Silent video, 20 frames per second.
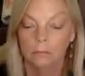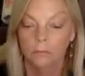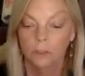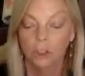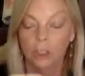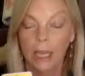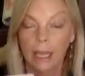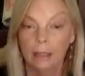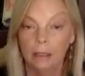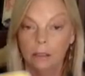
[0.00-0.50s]

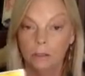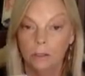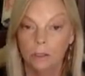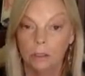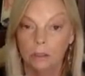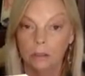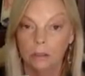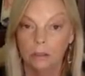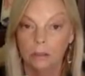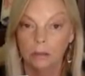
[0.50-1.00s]
challenge
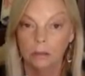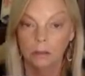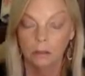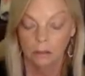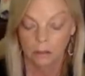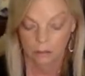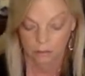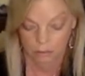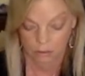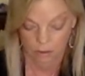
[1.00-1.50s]
is to
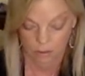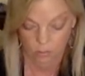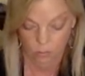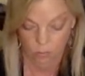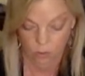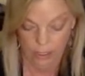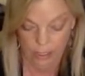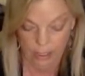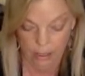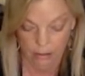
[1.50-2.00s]
go
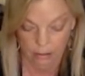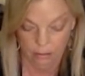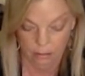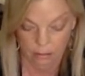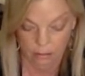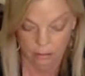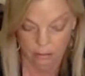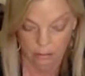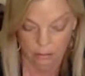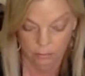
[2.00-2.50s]
somewhere
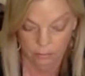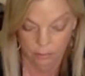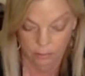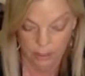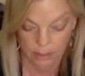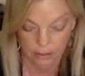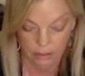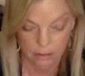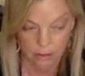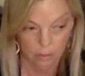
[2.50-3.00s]
else, to
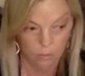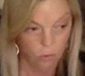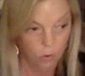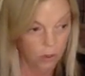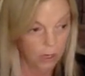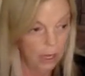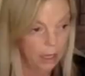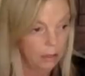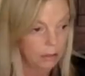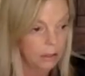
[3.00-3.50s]
find
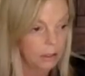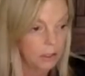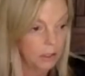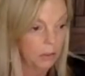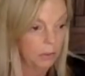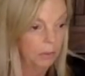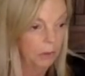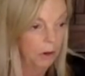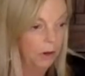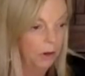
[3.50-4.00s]
somewhere else
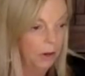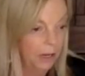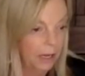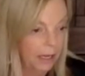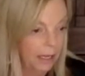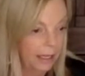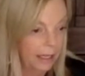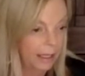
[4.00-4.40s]
to work.